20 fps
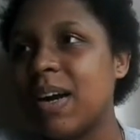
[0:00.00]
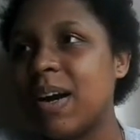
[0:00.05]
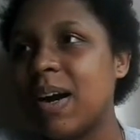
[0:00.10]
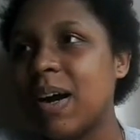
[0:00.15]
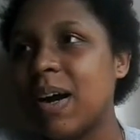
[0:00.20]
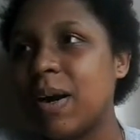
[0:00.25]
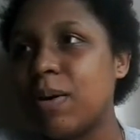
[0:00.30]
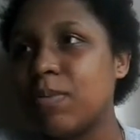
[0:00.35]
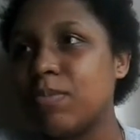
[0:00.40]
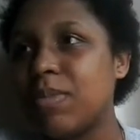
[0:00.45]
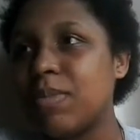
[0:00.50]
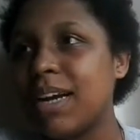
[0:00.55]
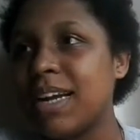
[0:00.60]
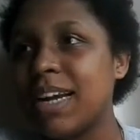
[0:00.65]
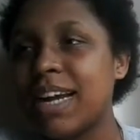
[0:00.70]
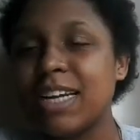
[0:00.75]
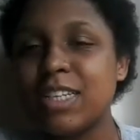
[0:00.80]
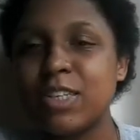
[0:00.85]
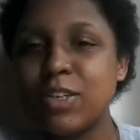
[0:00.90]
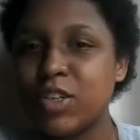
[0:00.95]
I
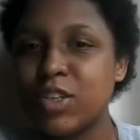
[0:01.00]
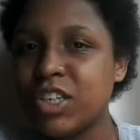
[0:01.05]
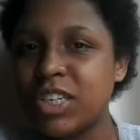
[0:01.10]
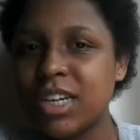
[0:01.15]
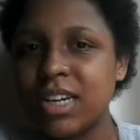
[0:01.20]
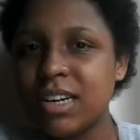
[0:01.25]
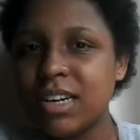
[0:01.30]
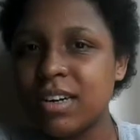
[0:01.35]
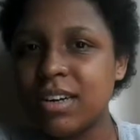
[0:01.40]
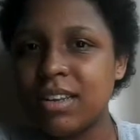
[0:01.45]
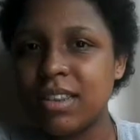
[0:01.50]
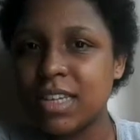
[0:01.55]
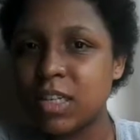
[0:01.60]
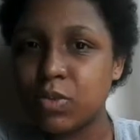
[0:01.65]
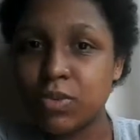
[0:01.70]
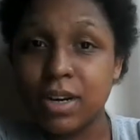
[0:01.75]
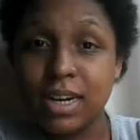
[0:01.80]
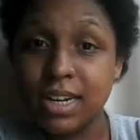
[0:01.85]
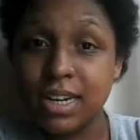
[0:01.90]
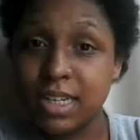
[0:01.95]
had to share these
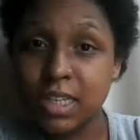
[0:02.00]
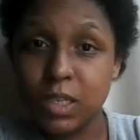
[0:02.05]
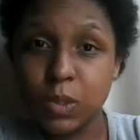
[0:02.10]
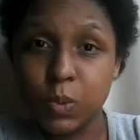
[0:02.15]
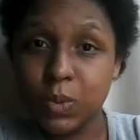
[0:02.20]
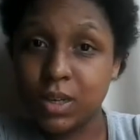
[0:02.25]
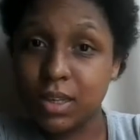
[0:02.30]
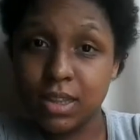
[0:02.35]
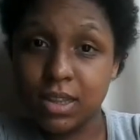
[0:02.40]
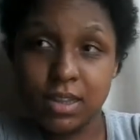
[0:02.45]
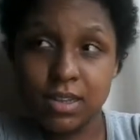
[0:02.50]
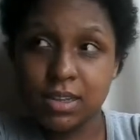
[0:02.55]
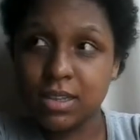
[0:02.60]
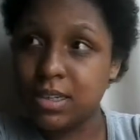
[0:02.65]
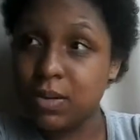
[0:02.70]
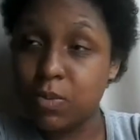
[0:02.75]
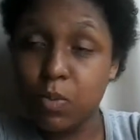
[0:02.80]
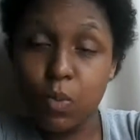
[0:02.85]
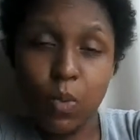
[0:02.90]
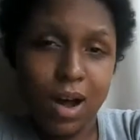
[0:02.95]
writings with
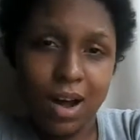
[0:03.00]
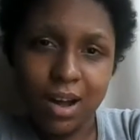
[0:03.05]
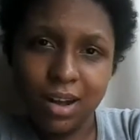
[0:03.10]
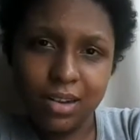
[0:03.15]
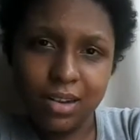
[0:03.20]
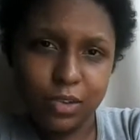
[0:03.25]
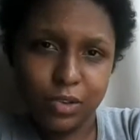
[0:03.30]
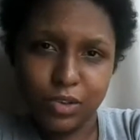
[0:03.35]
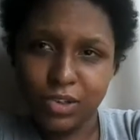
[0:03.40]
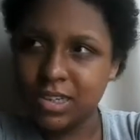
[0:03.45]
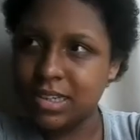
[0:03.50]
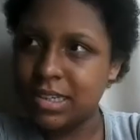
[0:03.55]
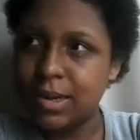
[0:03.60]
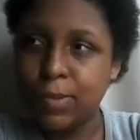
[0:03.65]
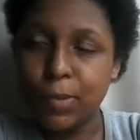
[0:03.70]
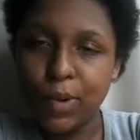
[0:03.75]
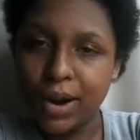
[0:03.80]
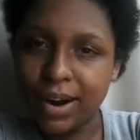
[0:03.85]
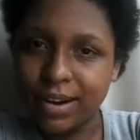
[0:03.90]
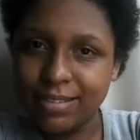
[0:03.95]
someone or
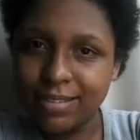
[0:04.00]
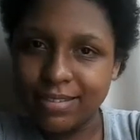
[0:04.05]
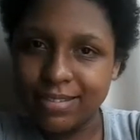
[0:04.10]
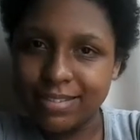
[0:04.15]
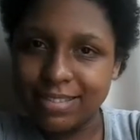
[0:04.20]
somewhere.